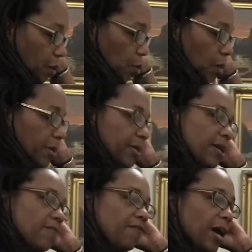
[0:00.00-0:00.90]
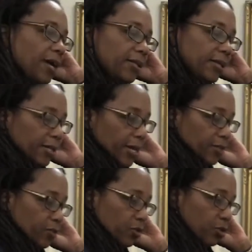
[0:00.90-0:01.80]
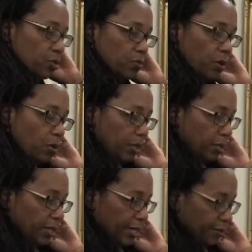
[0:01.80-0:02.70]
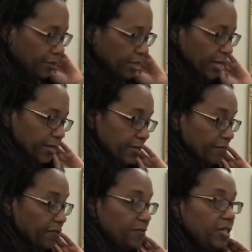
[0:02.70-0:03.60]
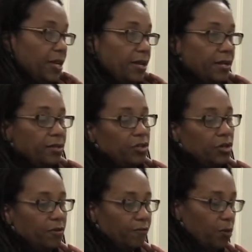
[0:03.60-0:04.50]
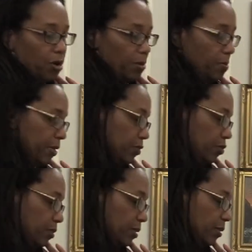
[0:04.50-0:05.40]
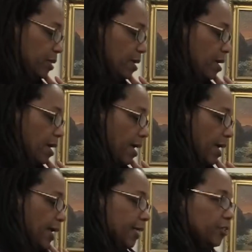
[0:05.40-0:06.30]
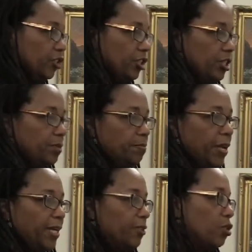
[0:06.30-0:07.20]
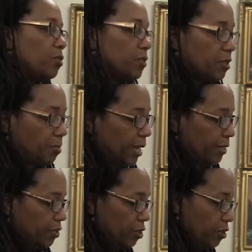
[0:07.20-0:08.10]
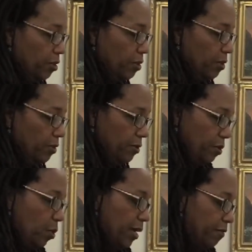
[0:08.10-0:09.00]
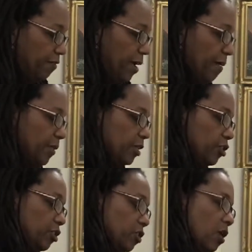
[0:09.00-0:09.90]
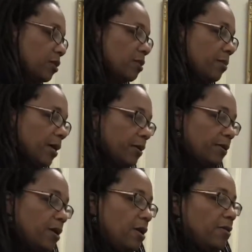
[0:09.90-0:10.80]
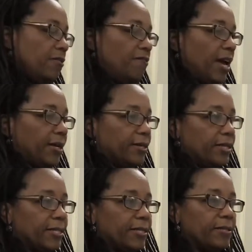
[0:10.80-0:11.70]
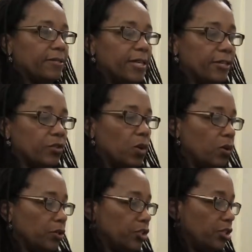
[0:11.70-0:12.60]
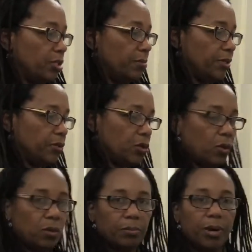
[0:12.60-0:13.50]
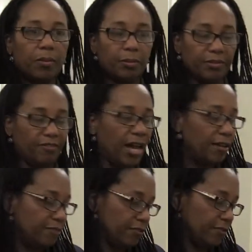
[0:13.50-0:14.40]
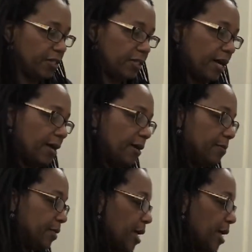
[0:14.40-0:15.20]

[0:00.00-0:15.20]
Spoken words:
a woman named Violet Lester, who wrote a letter in 1858 to her former mistress. And she pays her respects to the white family. She talks about the fact that since they sold her, she had been sold probably 5 different times.